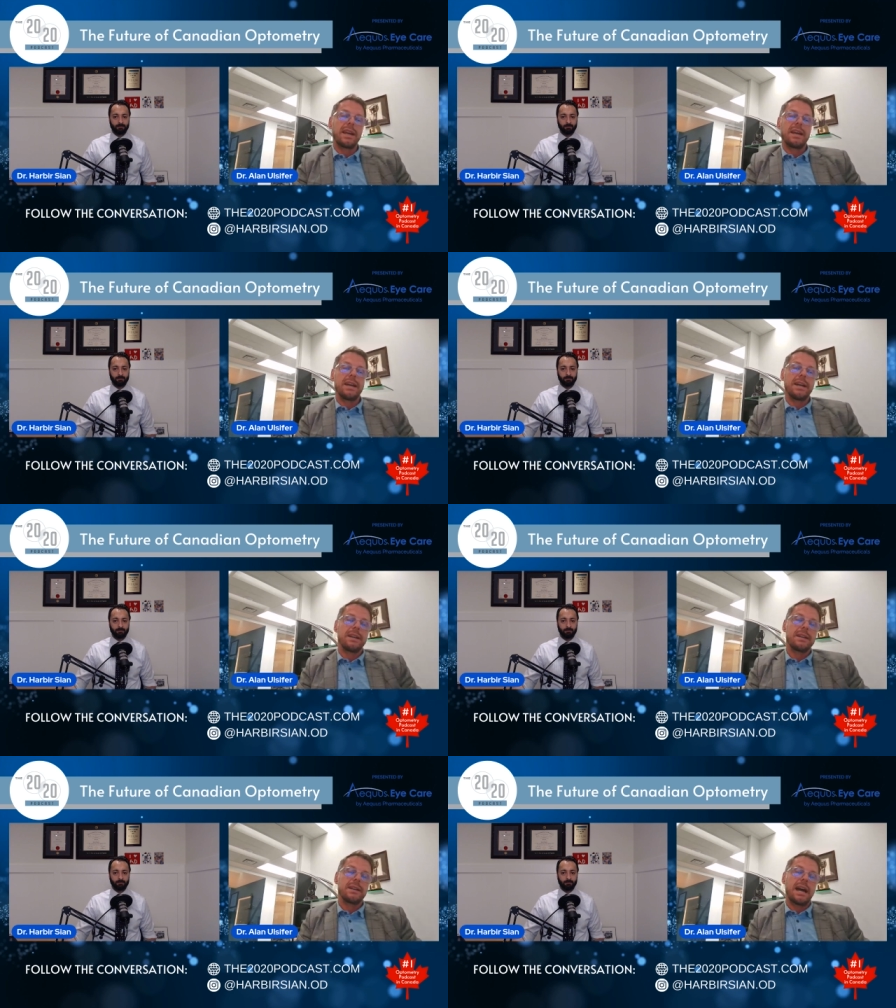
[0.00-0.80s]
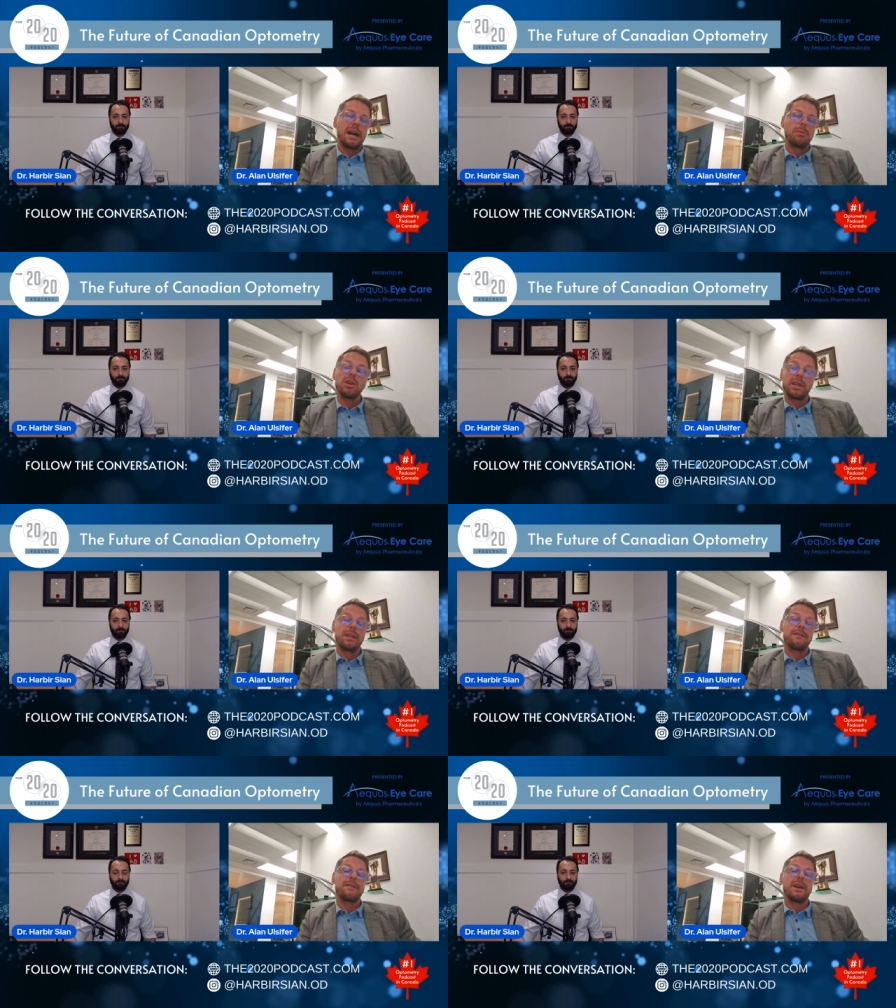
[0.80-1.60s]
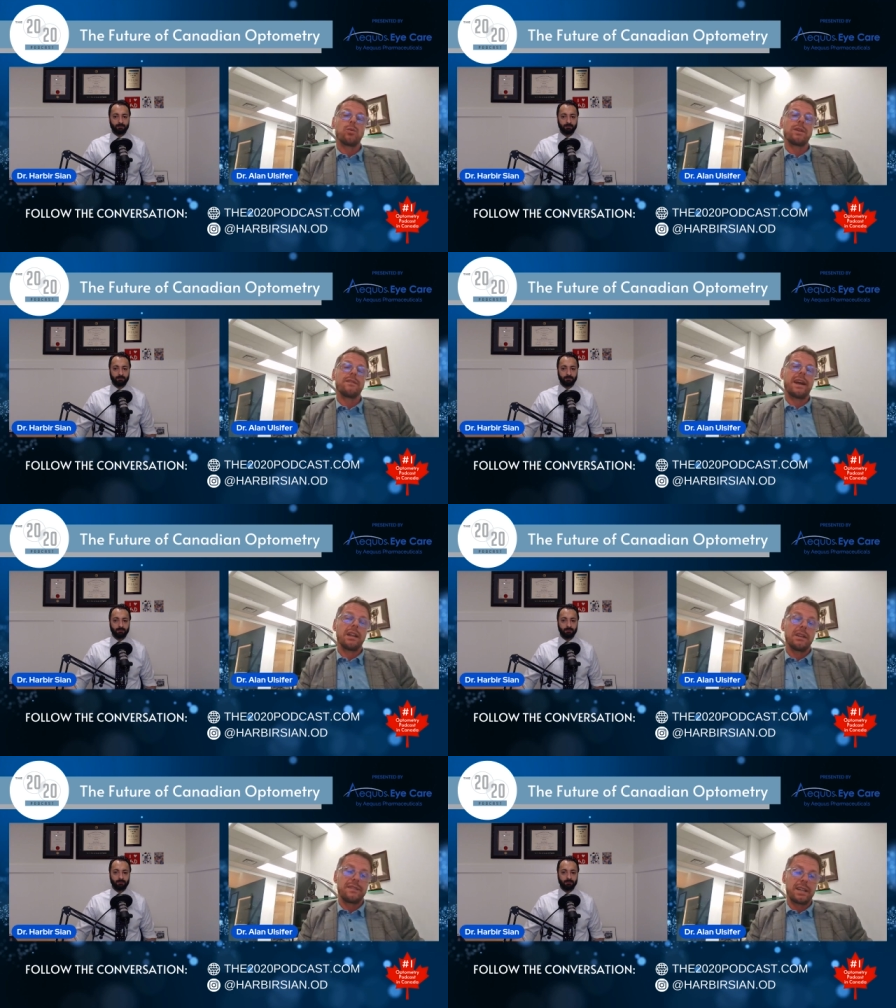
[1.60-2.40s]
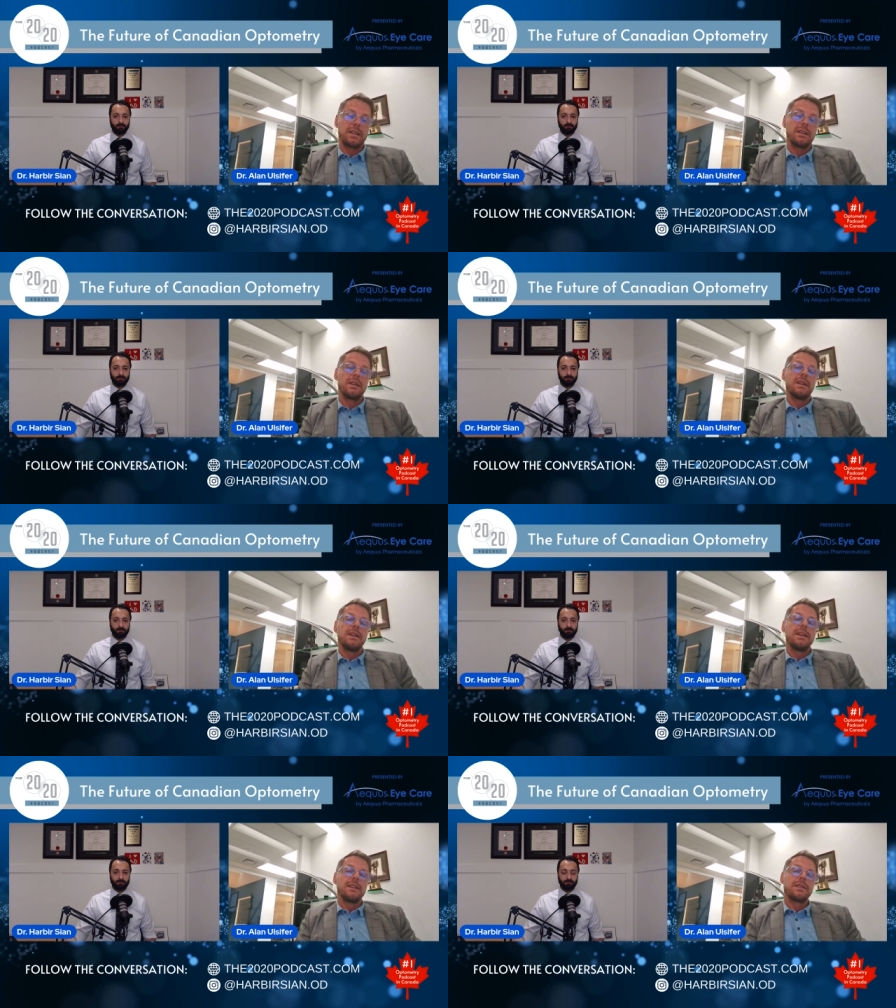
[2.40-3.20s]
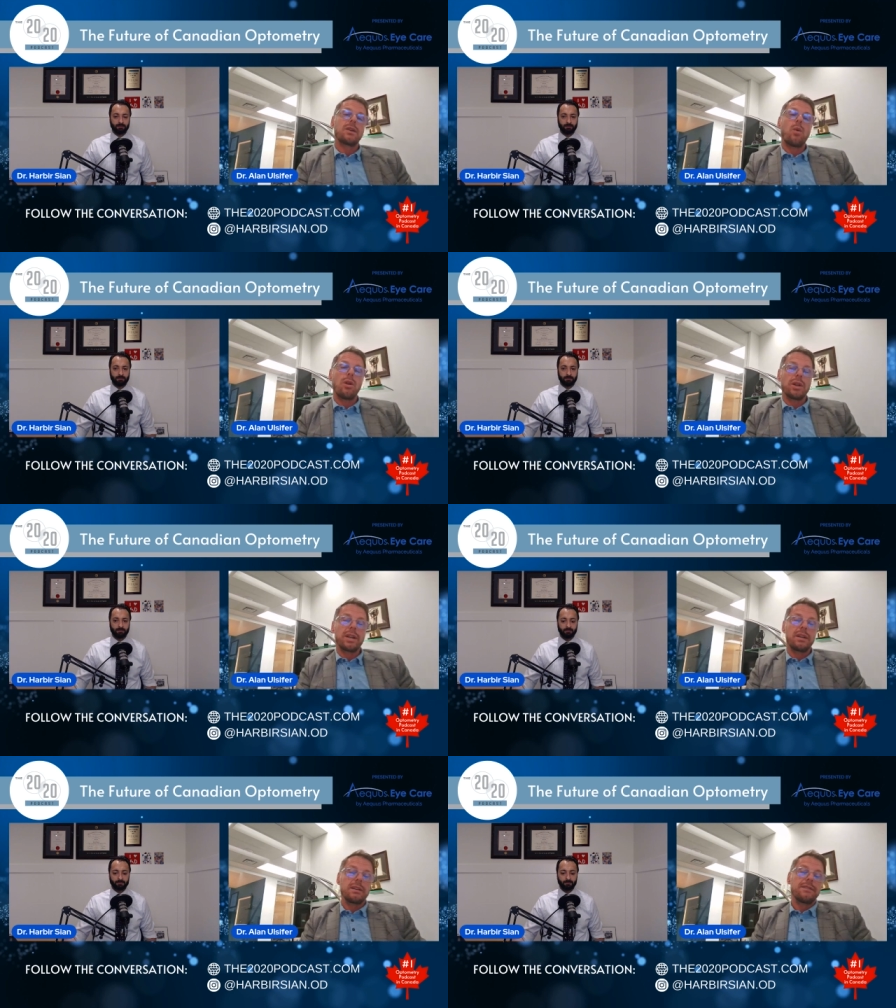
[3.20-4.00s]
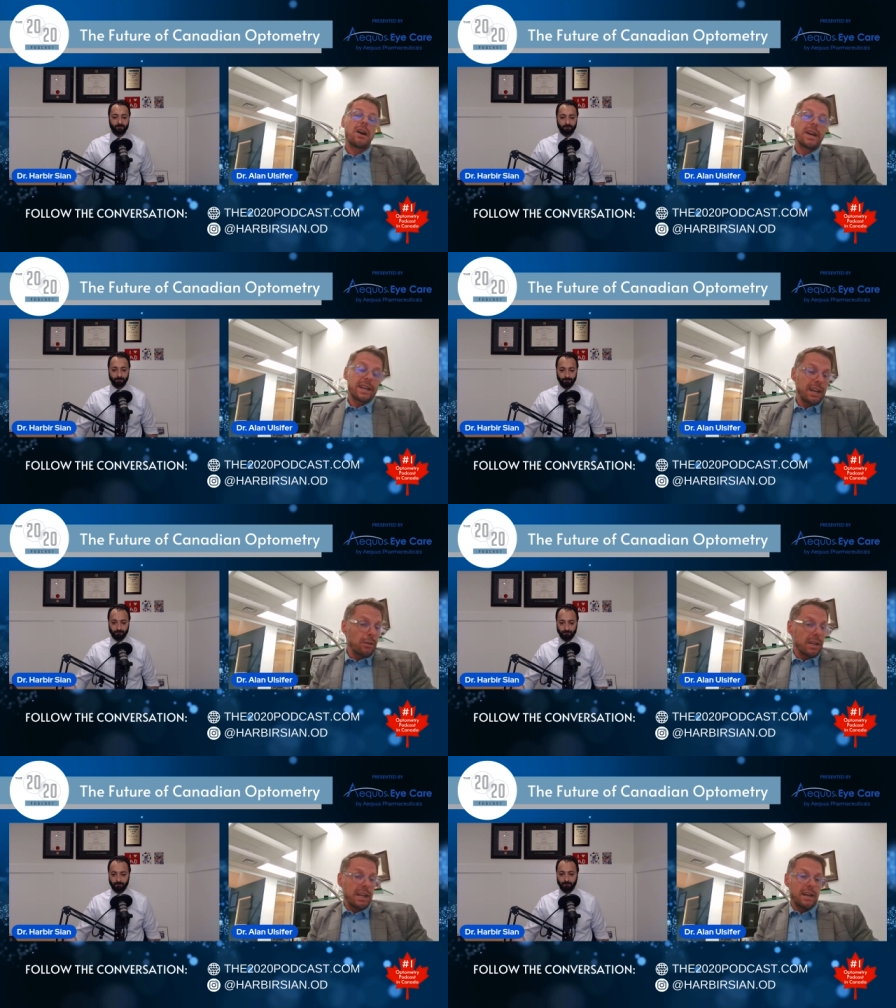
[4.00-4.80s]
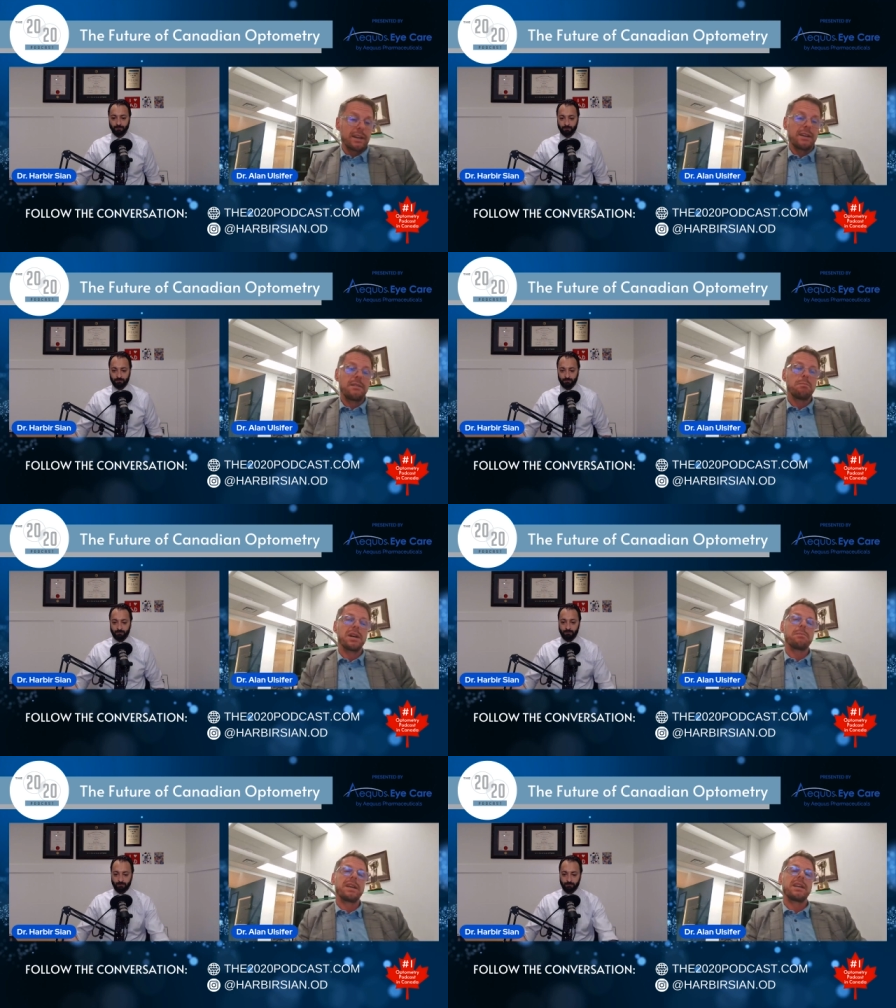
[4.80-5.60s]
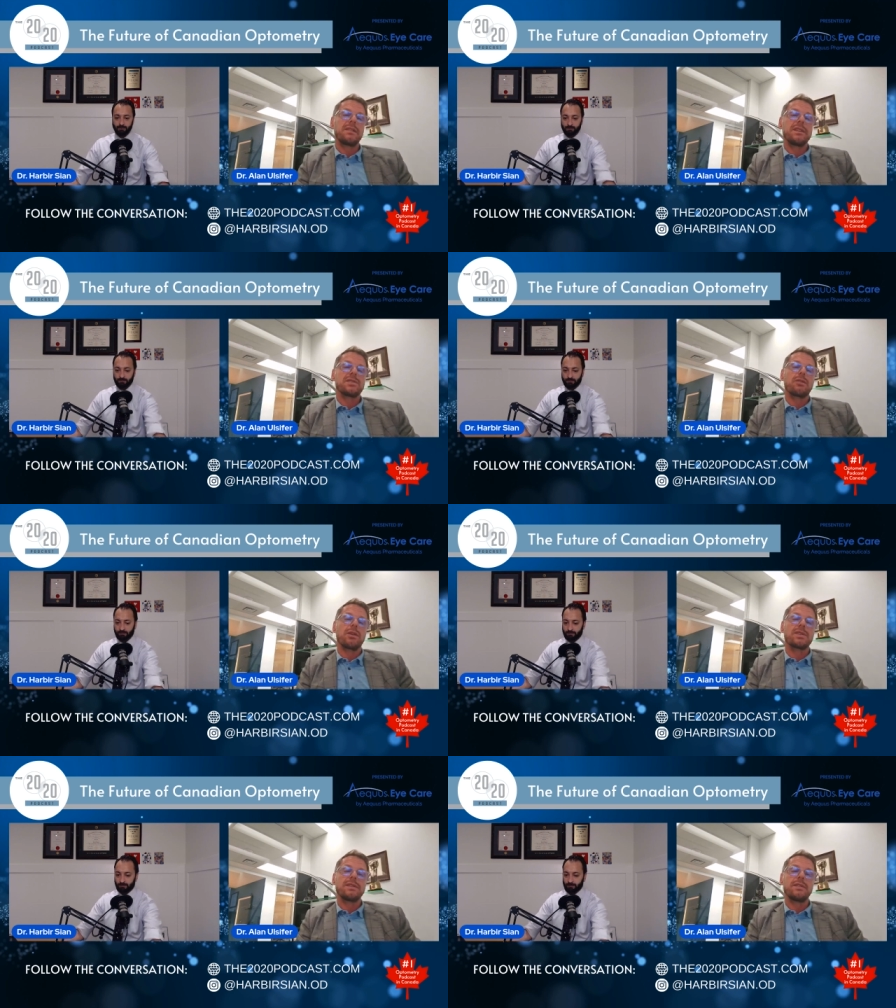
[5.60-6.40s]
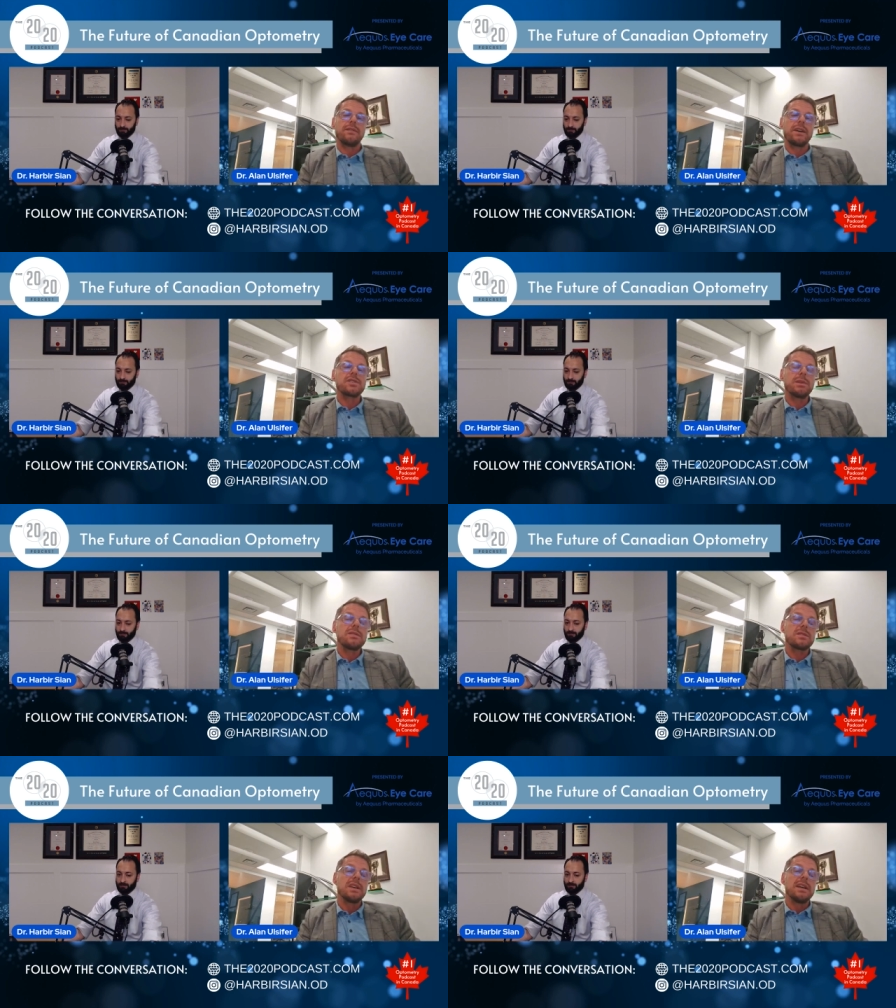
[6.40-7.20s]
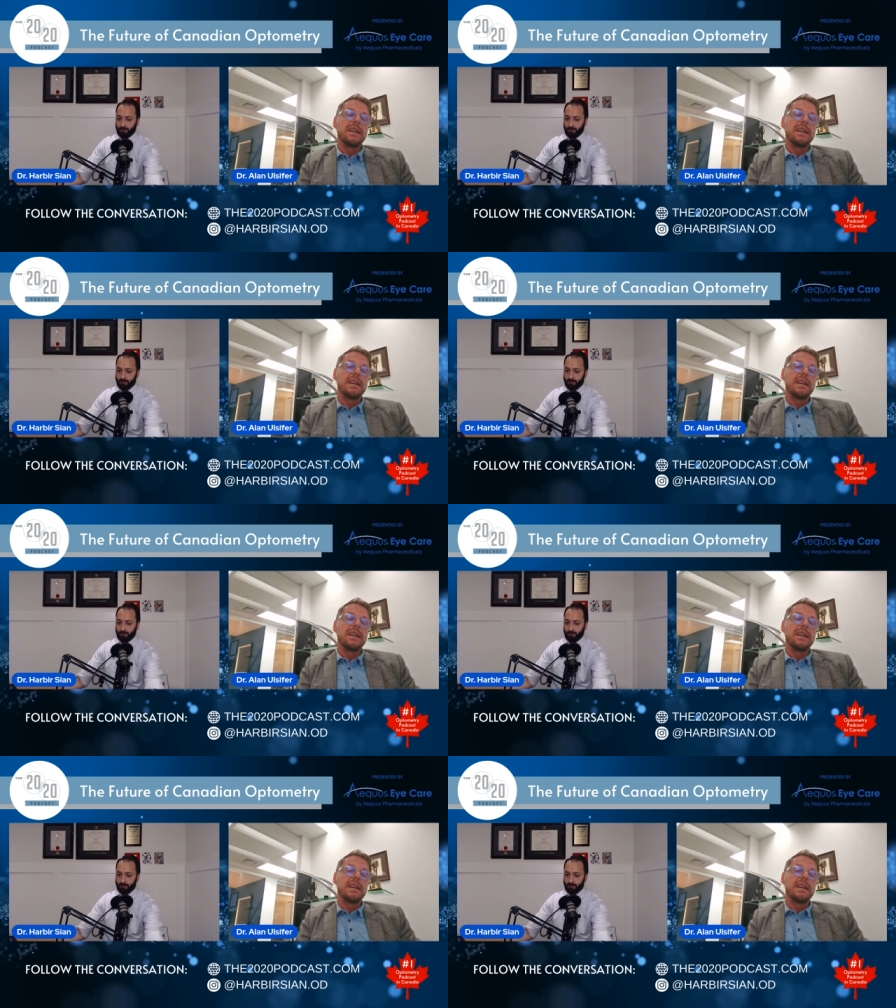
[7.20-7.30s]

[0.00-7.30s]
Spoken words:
And I believe that we've elevated the quality of eye care in Canada by making these aggressive investments,